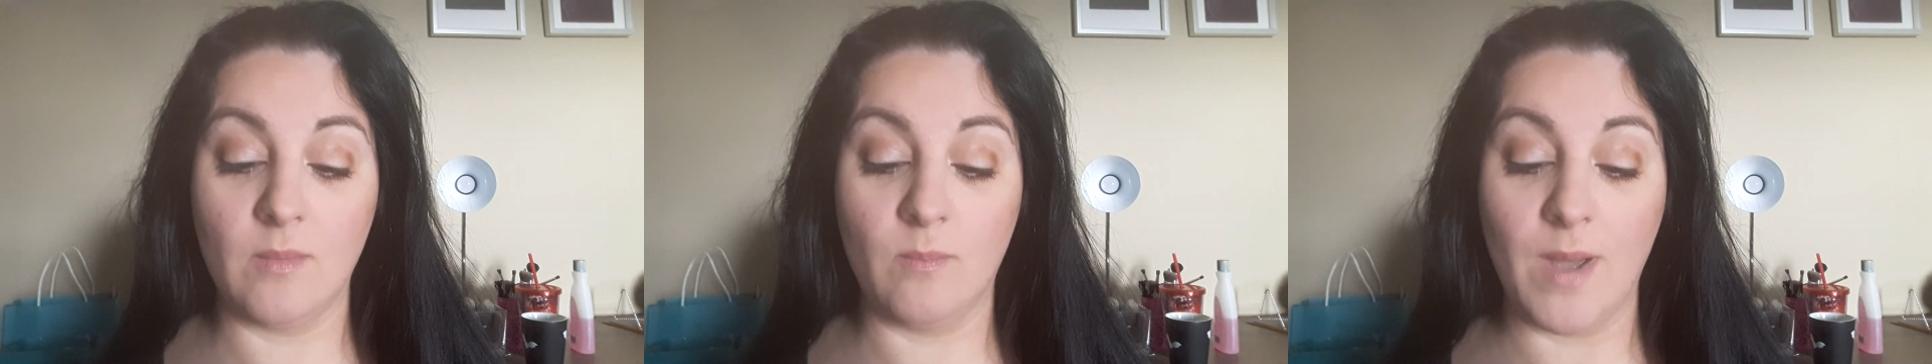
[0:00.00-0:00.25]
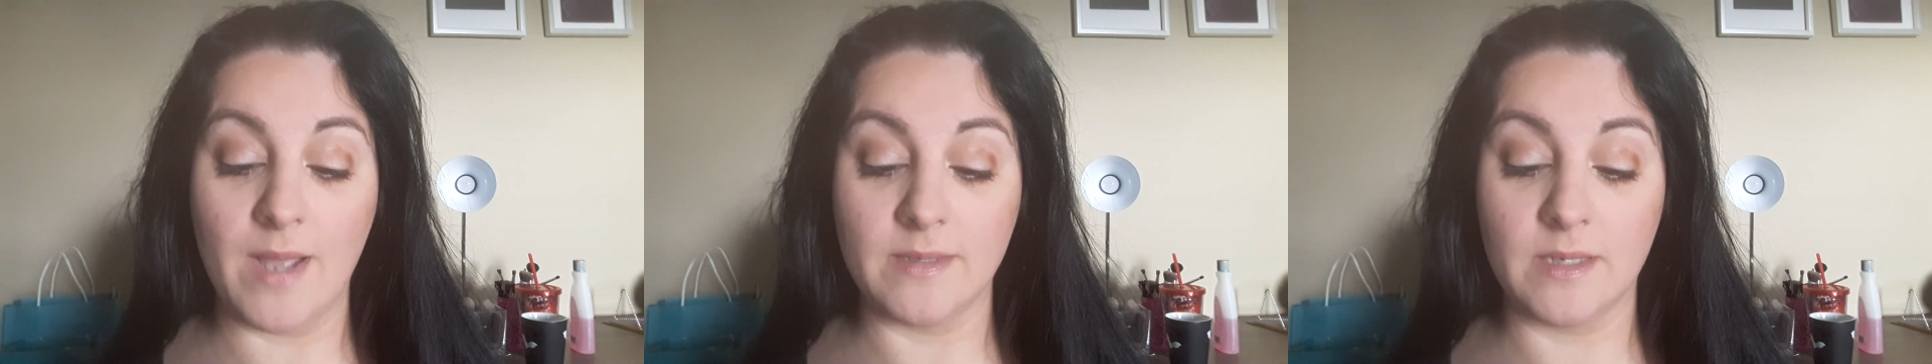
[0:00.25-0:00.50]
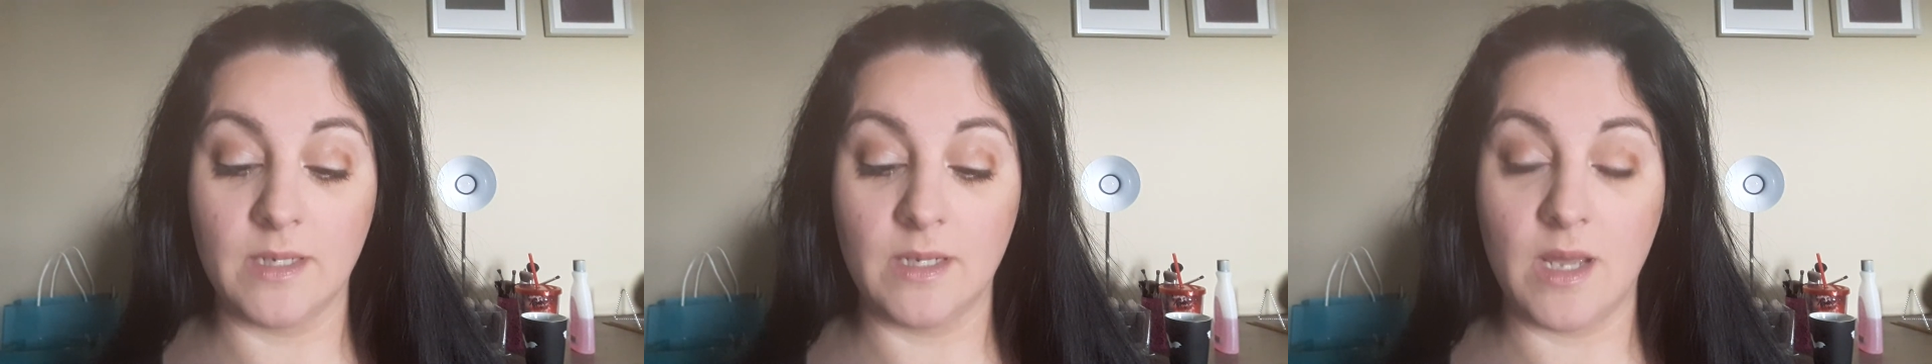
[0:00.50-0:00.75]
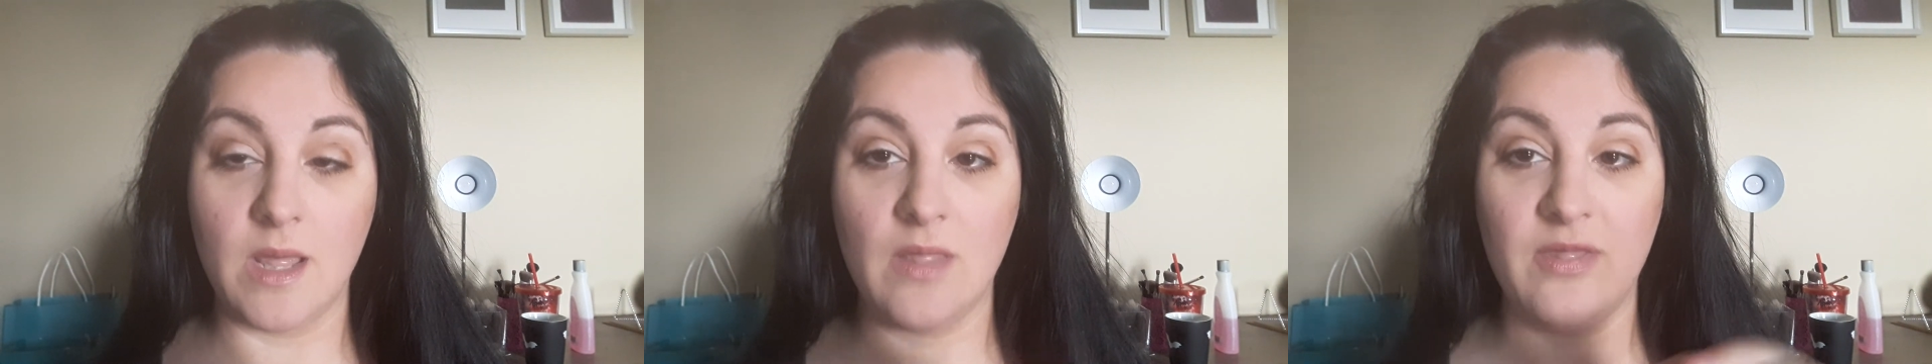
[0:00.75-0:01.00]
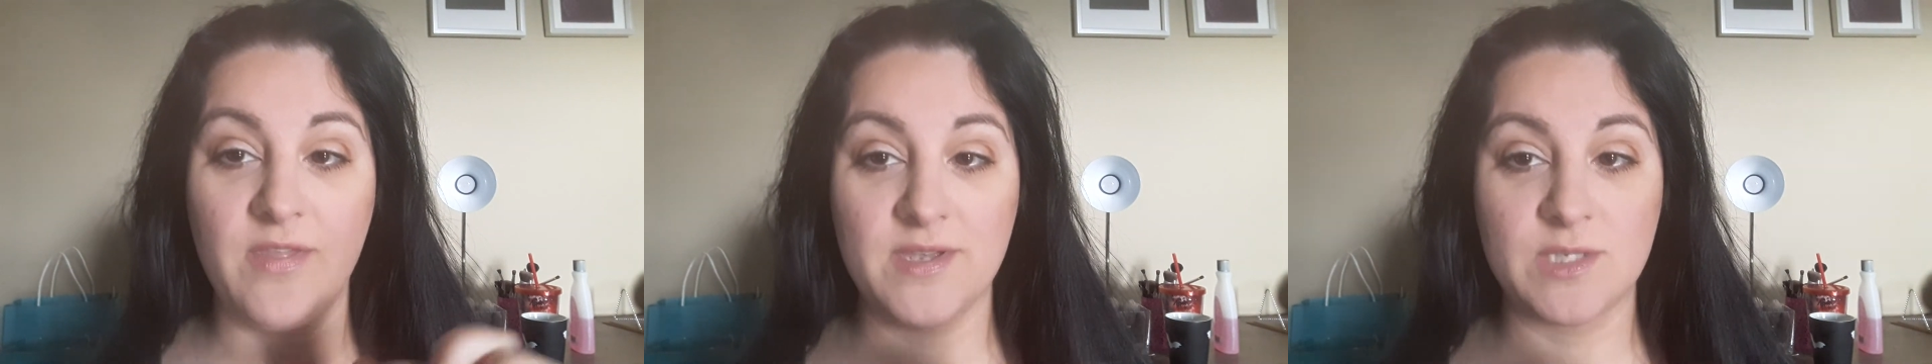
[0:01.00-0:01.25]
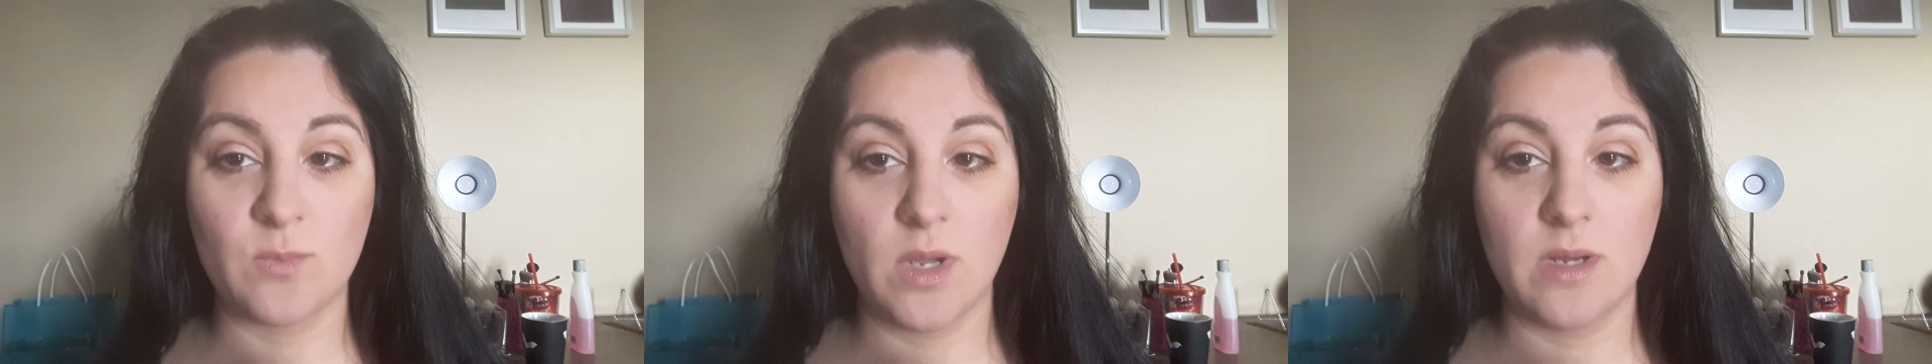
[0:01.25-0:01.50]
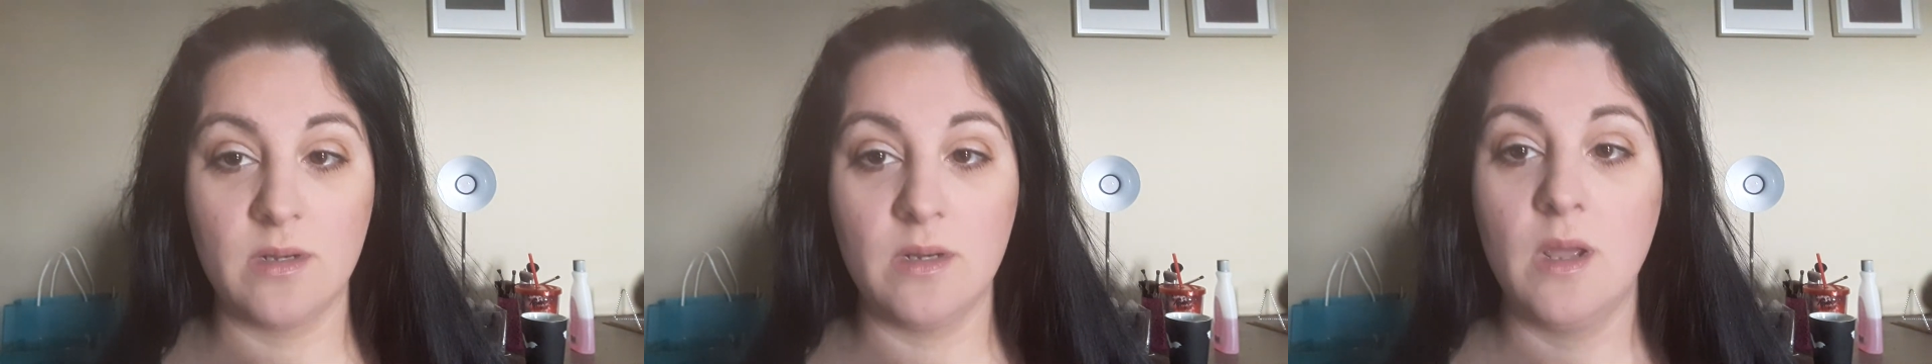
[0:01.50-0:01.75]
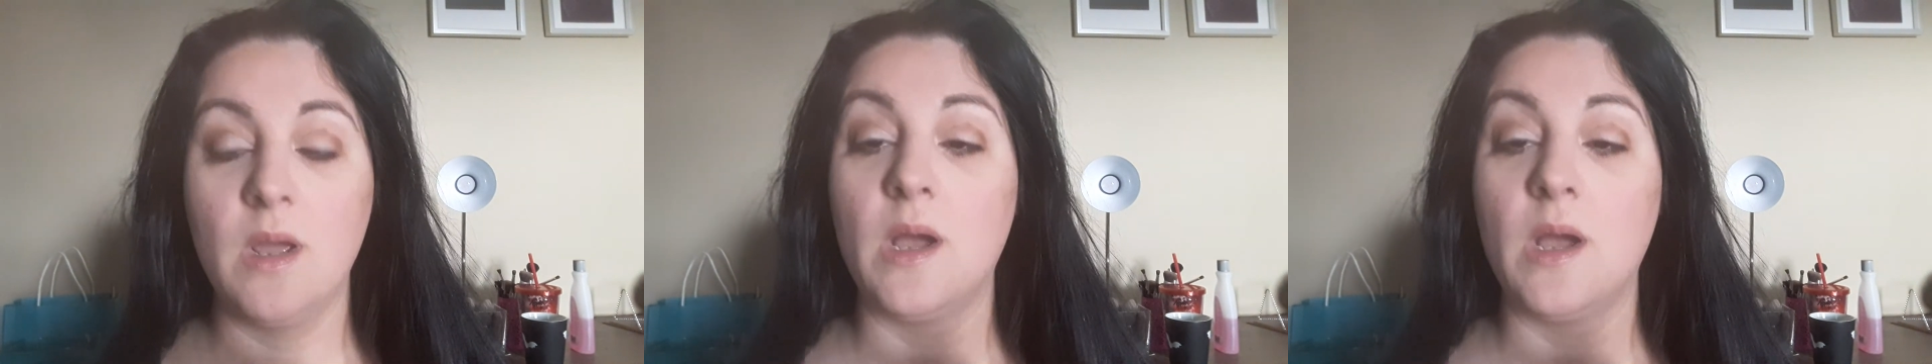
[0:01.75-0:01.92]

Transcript: But this one,